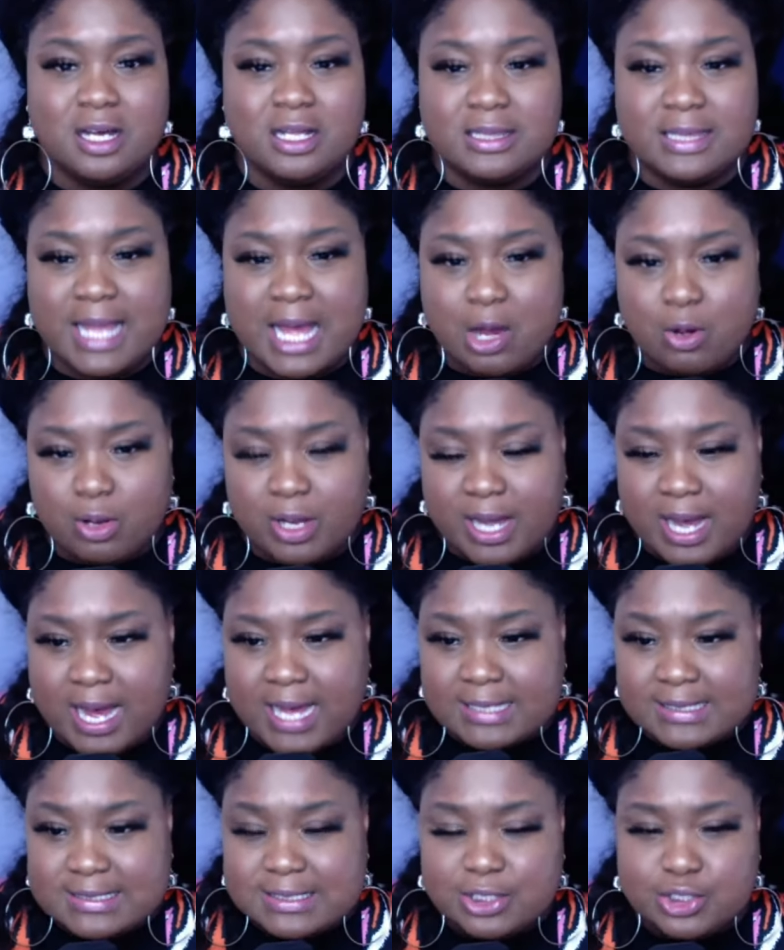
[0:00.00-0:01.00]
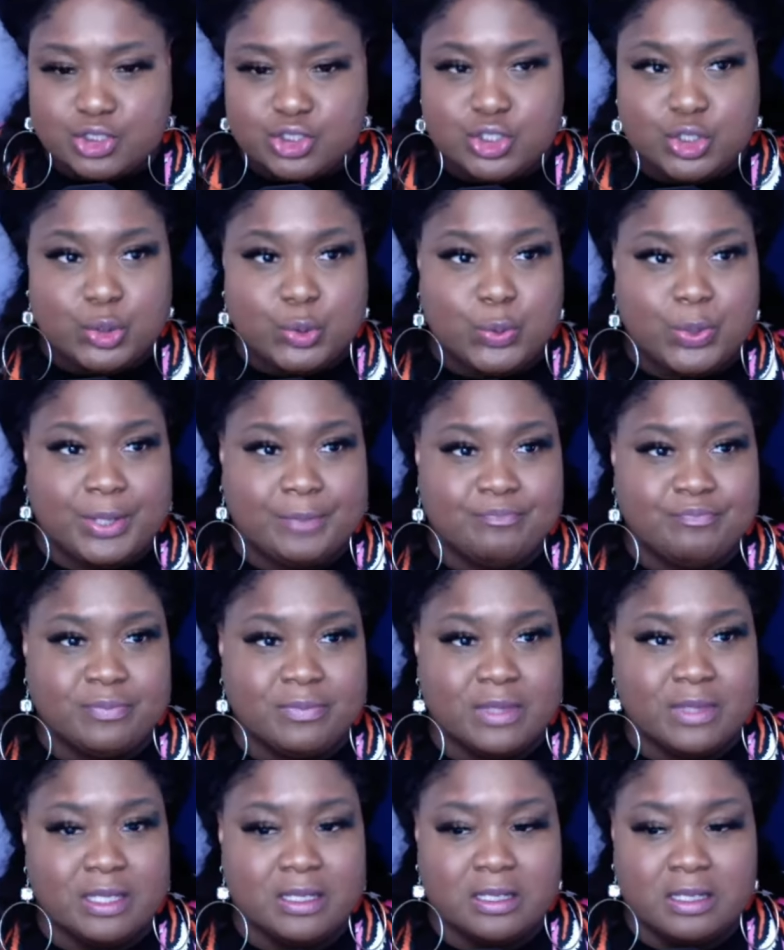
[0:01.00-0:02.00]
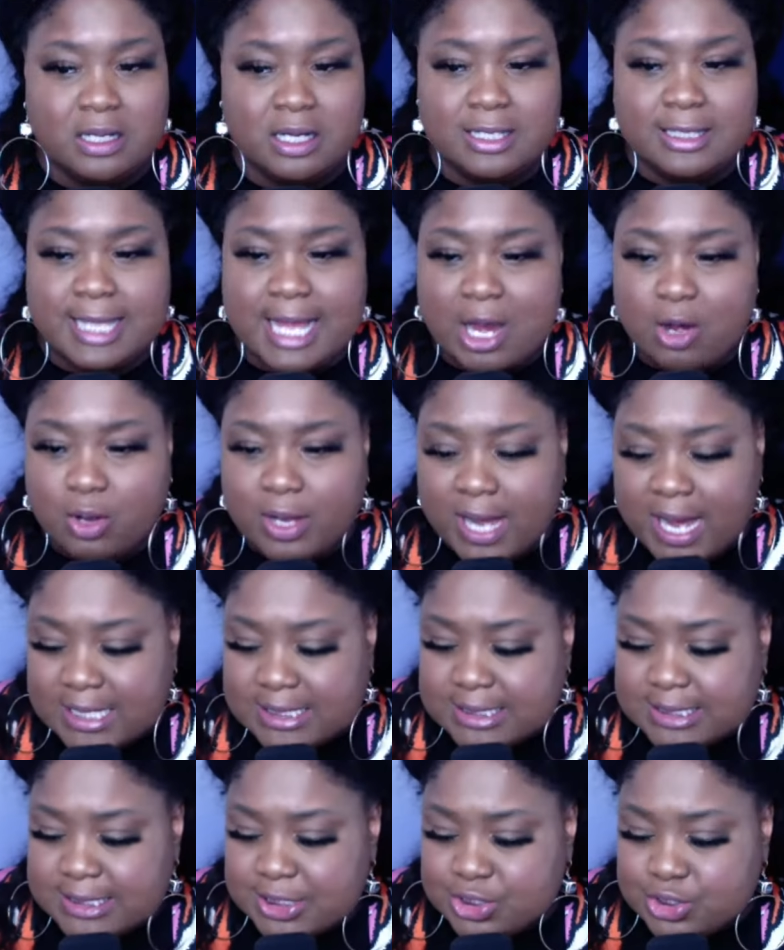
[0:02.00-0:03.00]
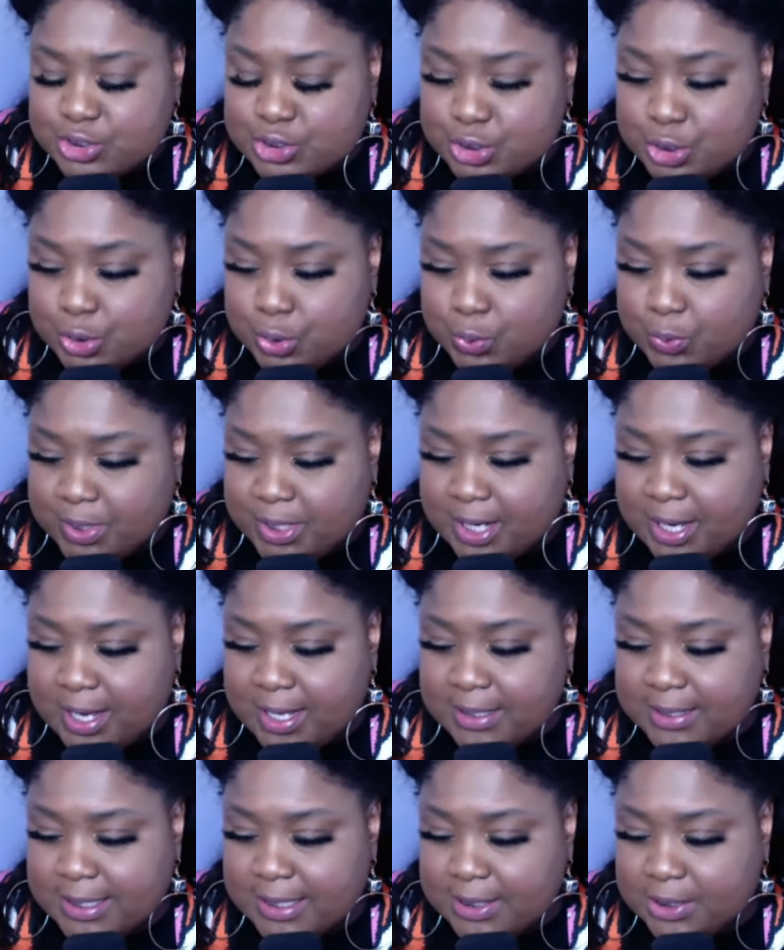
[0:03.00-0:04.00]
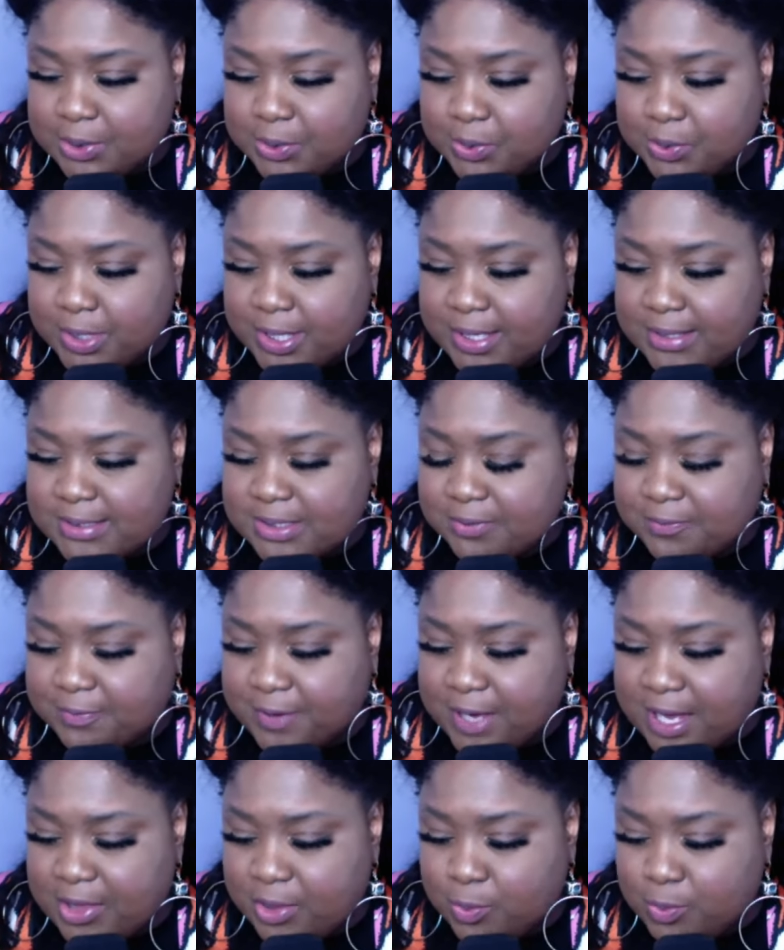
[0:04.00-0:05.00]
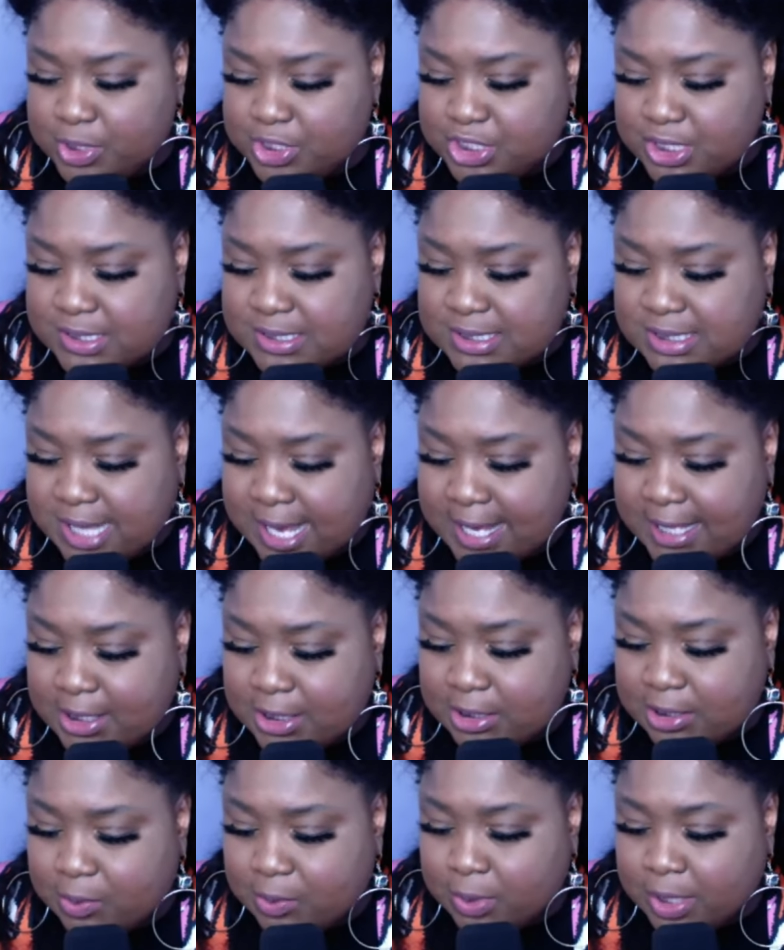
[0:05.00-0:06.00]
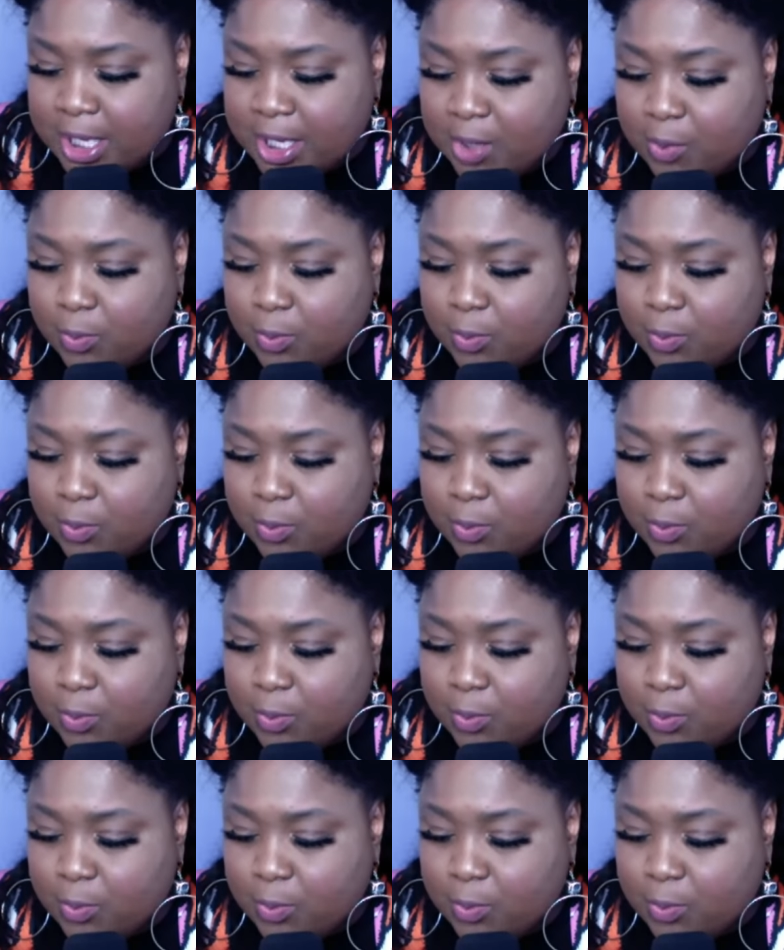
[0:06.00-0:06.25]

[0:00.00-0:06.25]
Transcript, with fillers: Allow God to do it Allow God to do it. Hallelujah. And so, Father, we just thank you.